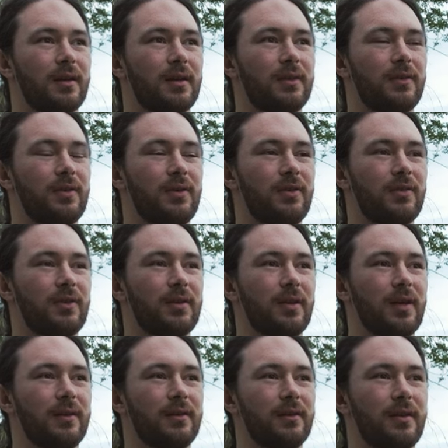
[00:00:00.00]
and do so
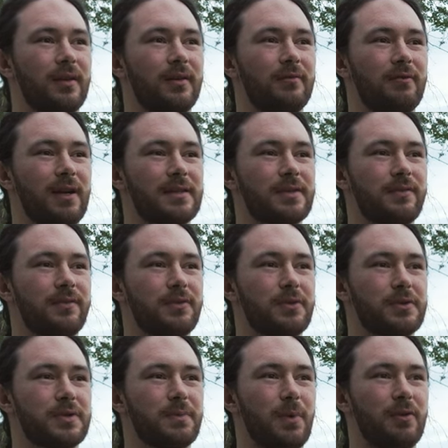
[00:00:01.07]
and and rest for
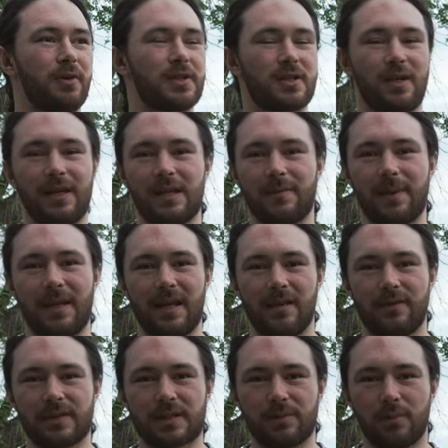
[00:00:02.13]
tomorrow. So I'll either be
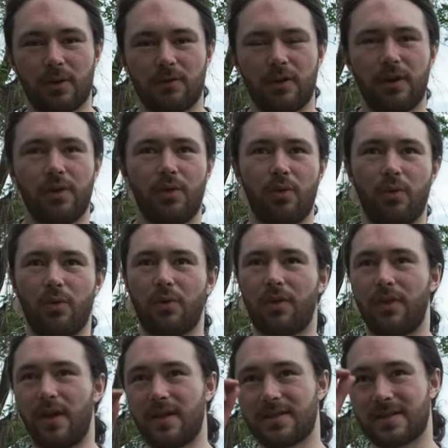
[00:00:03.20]
leaving tomorrow or
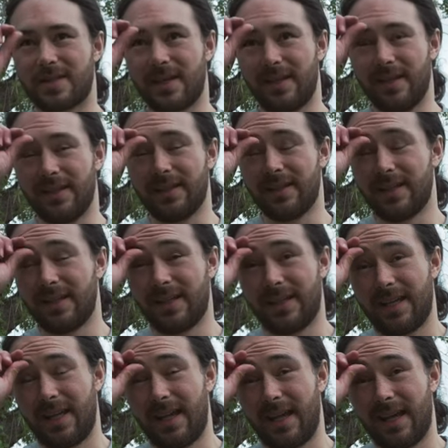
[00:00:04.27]
Thursday.
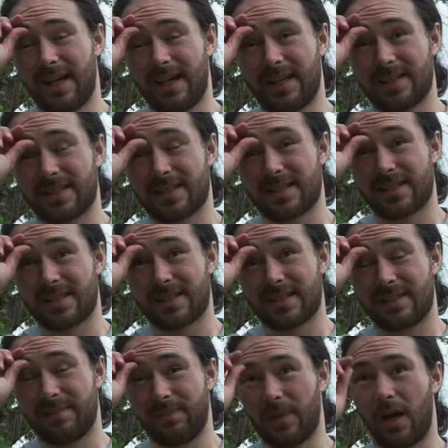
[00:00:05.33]
And
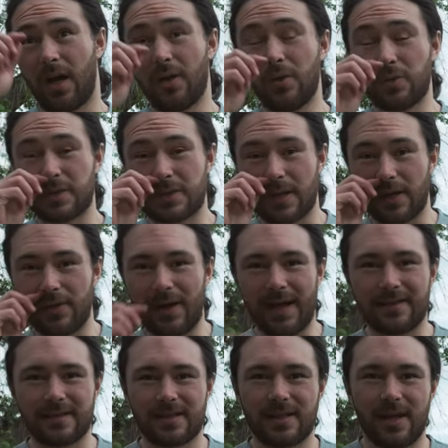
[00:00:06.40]
I also
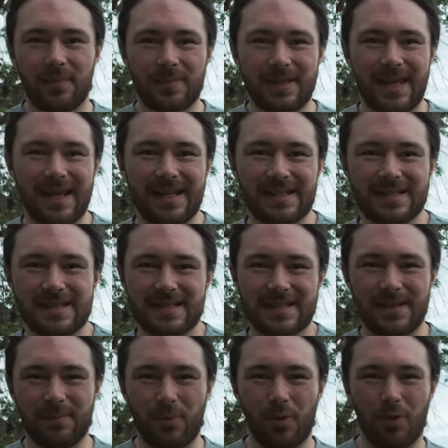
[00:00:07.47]
ended up getting
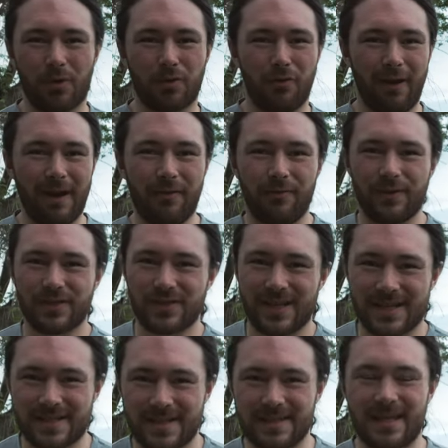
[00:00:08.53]
some more crayfish
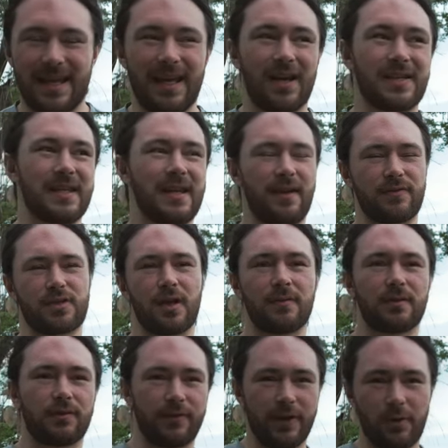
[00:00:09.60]
yesterday. I didn't have time
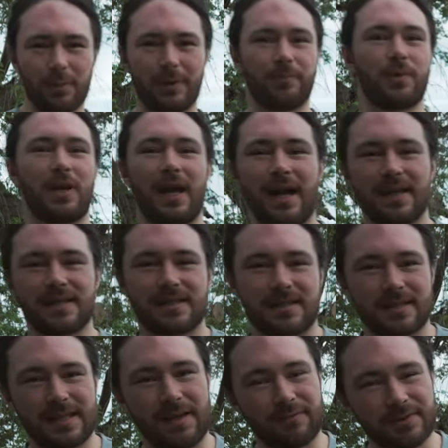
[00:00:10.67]
to film it, but I had
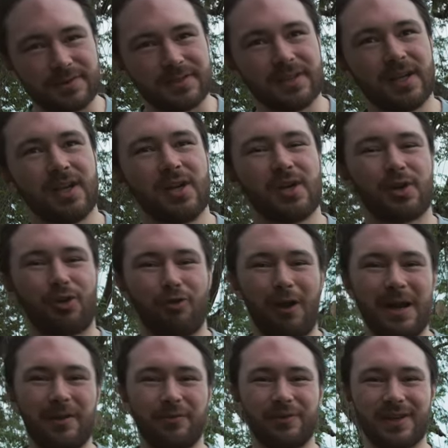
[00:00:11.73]
seven
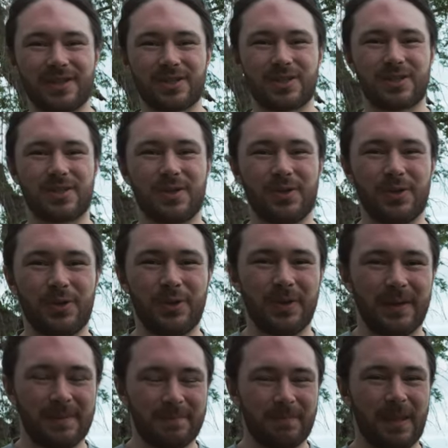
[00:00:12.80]
crayfish to
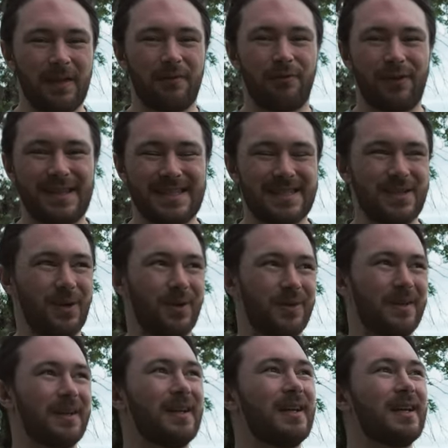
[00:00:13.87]
feast
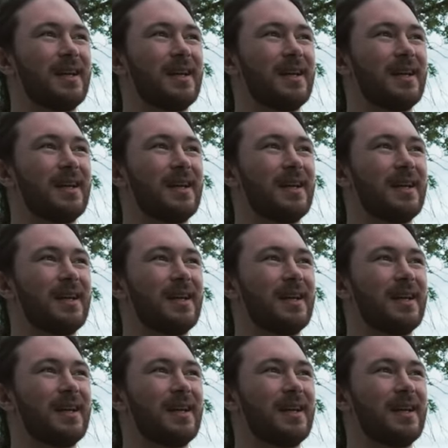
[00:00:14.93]
on